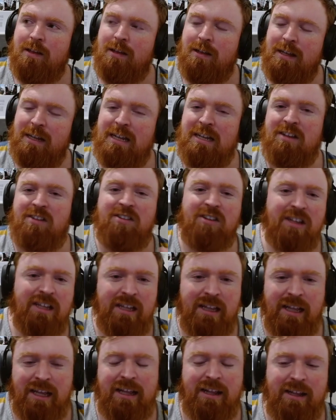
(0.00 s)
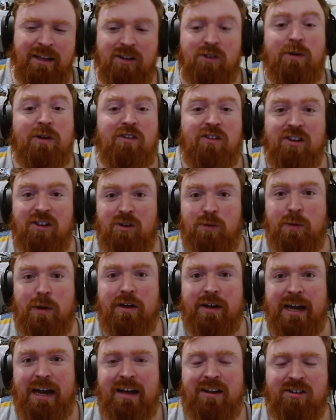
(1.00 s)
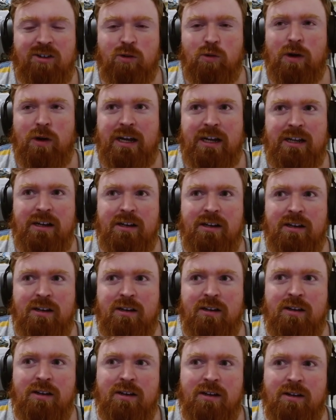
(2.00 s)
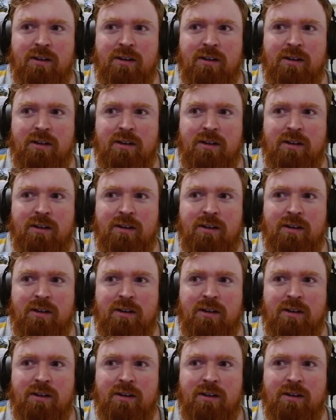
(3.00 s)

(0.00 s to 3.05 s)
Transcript: easily, like especially in Spellcaster, where I can